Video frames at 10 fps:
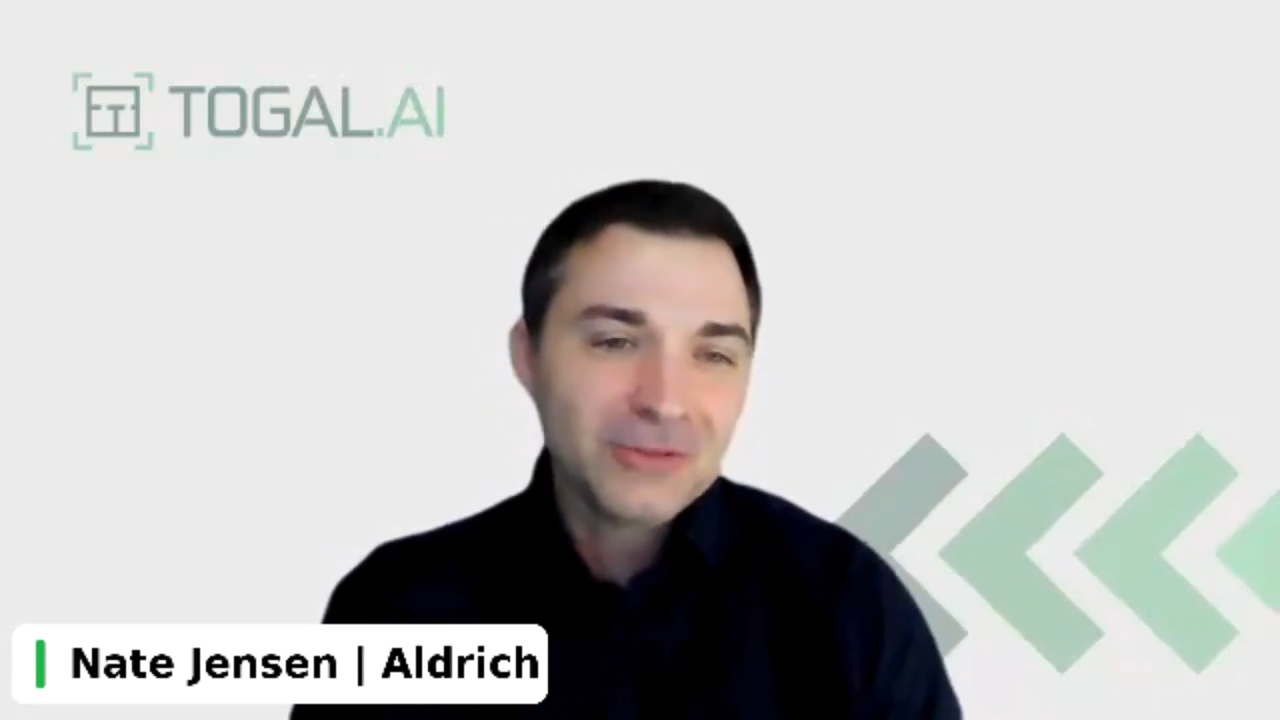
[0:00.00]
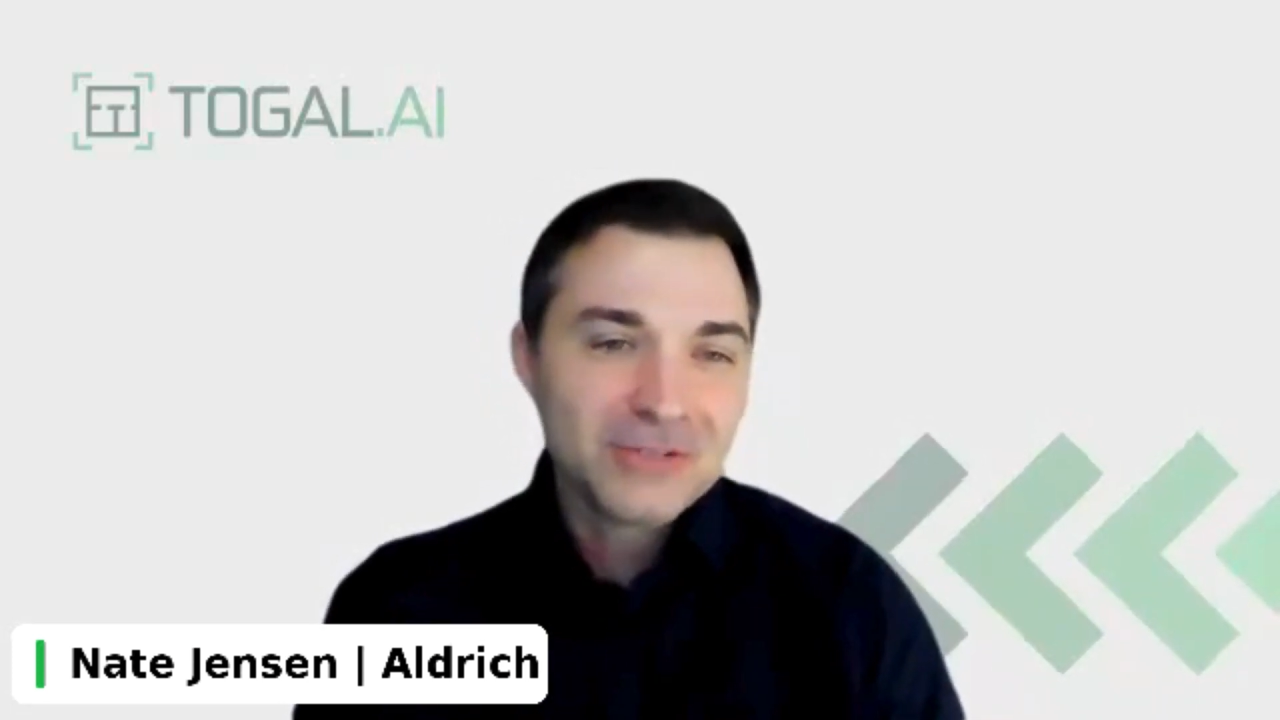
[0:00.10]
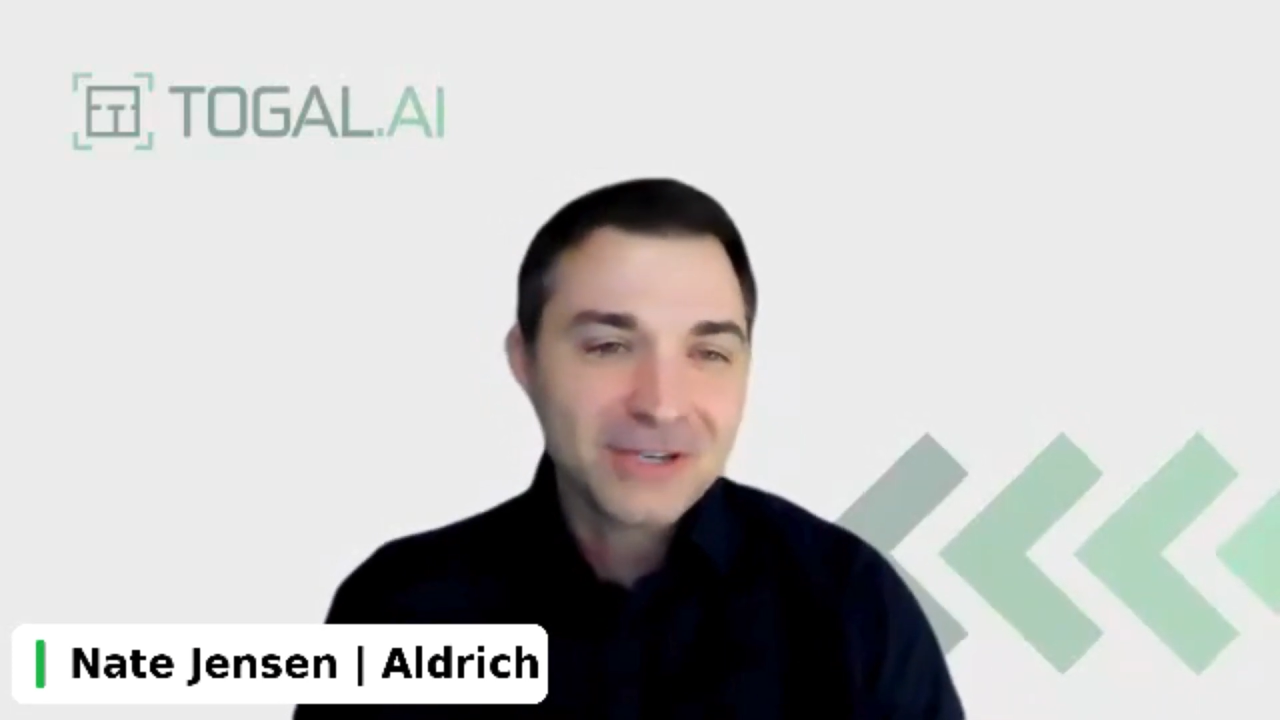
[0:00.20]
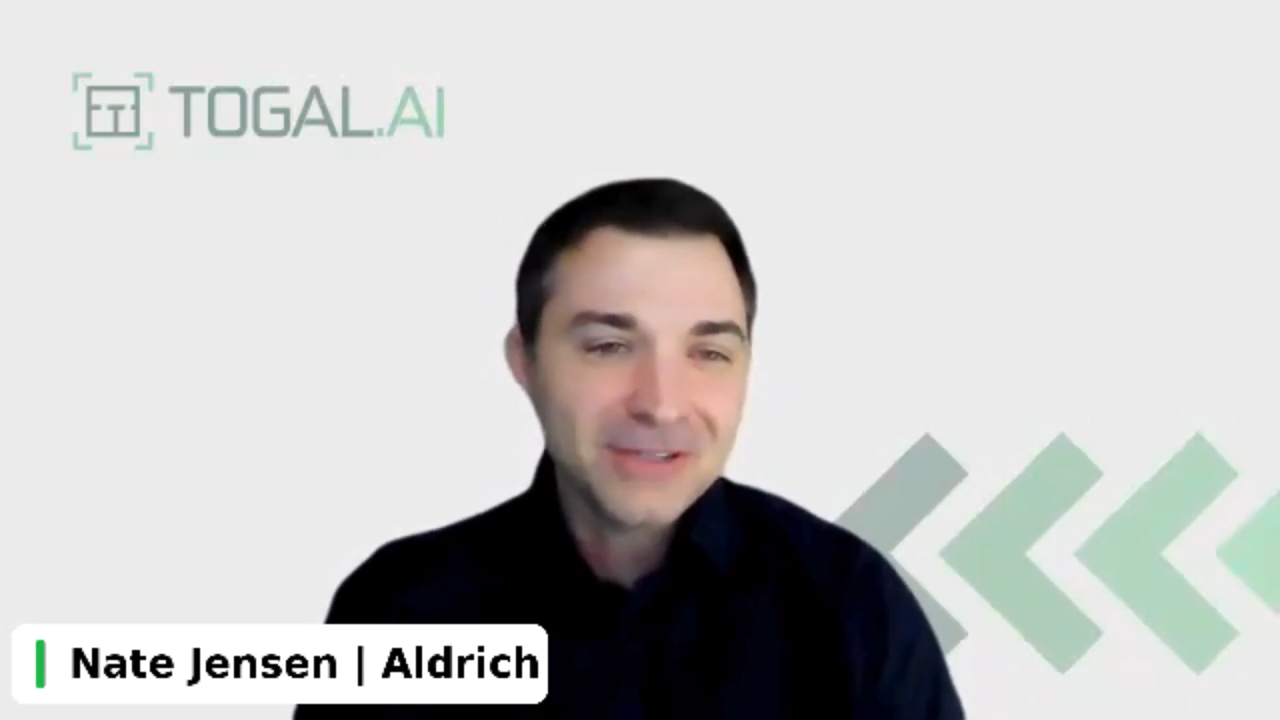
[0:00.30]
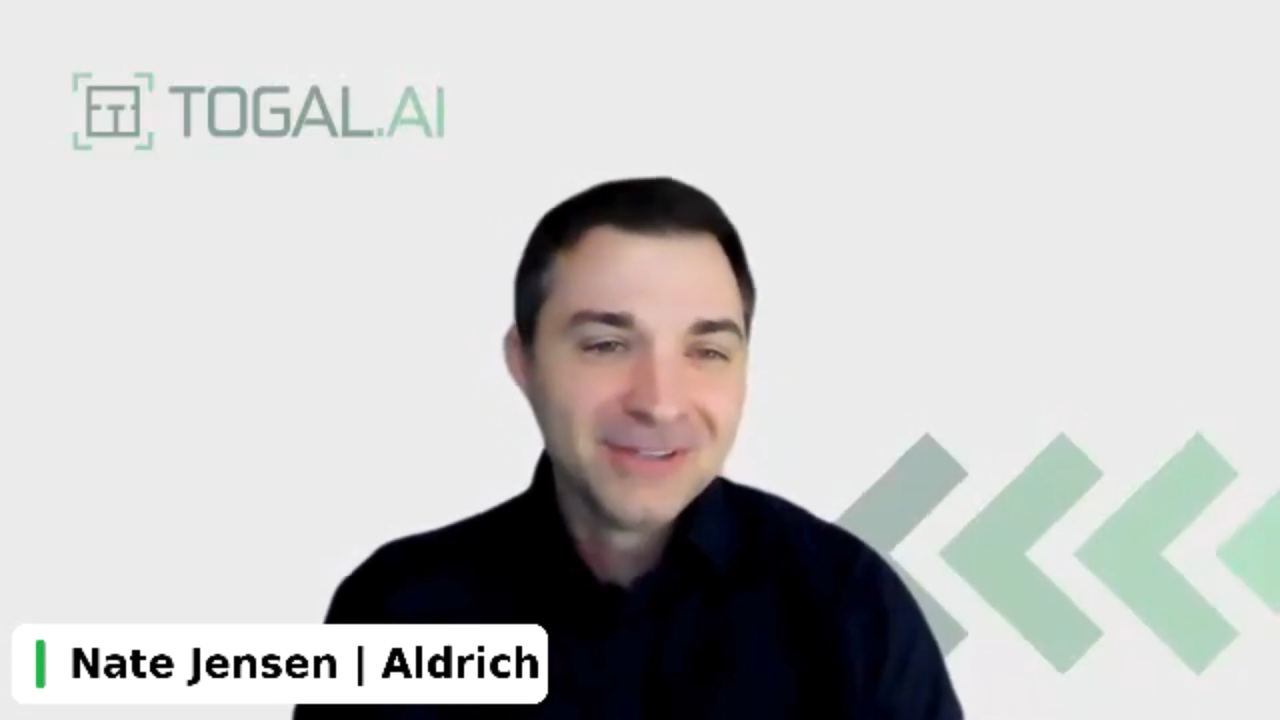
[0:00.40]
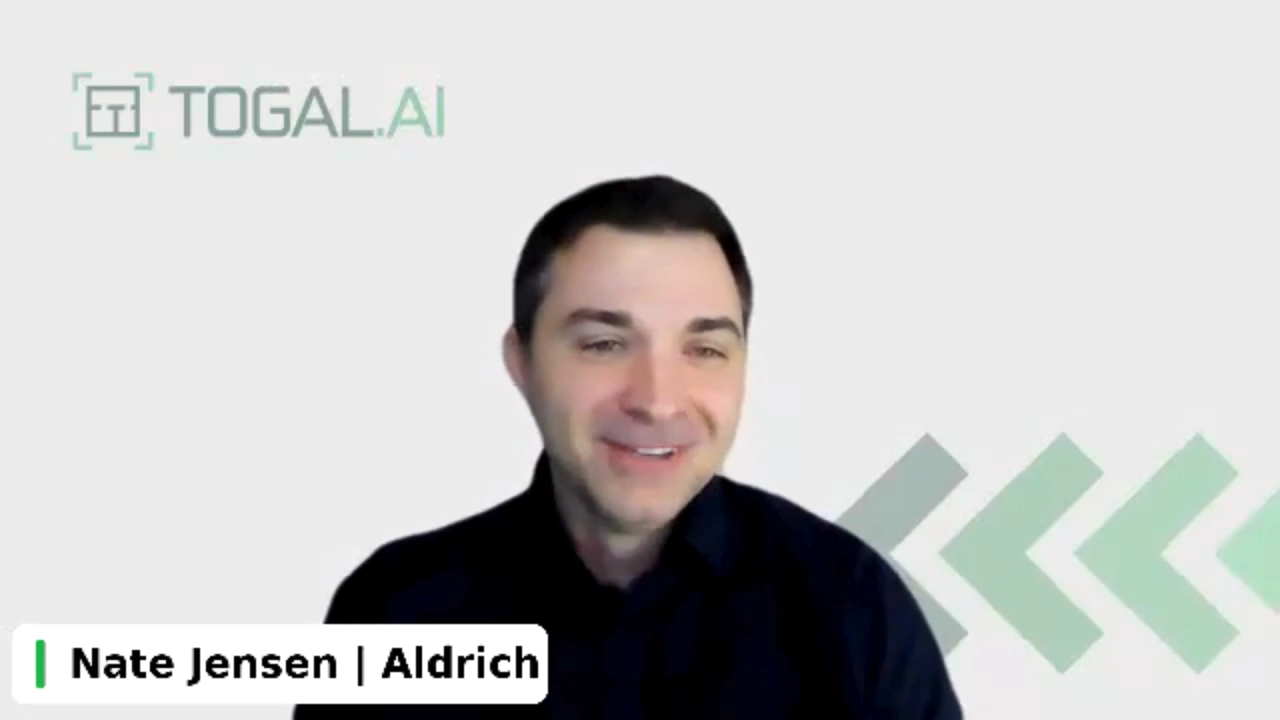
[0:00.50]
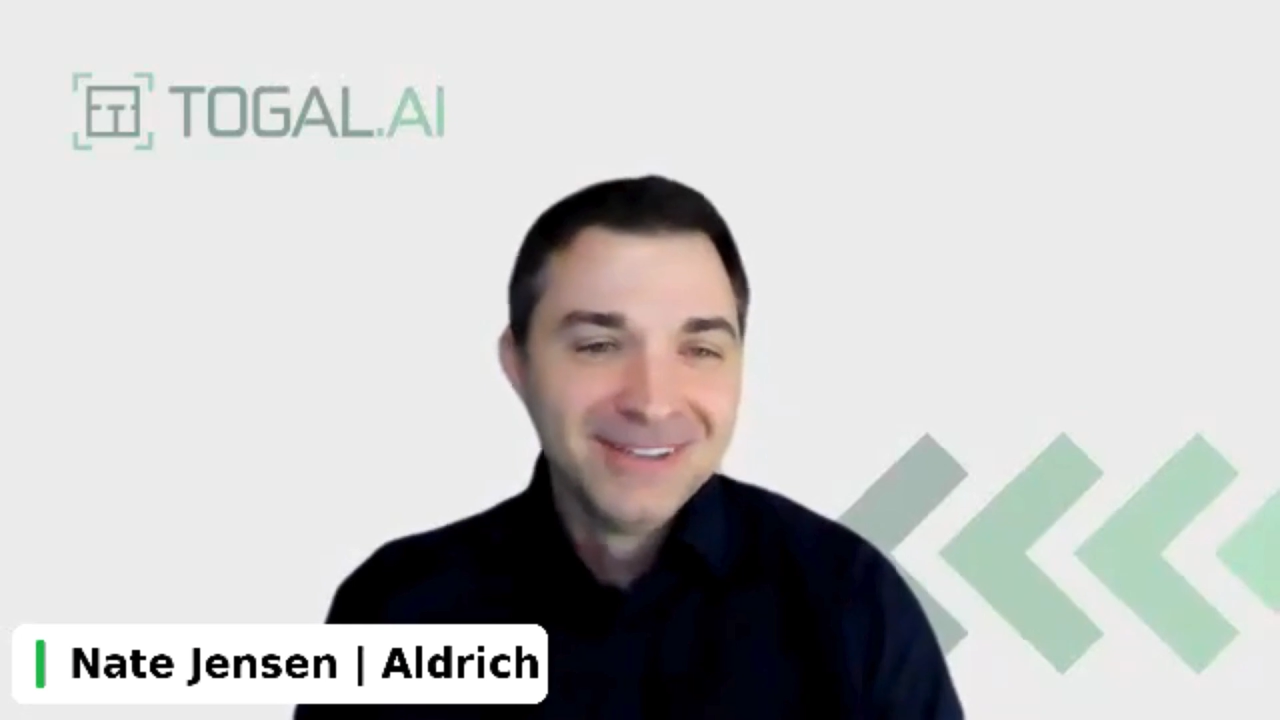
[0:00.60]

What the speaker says: side.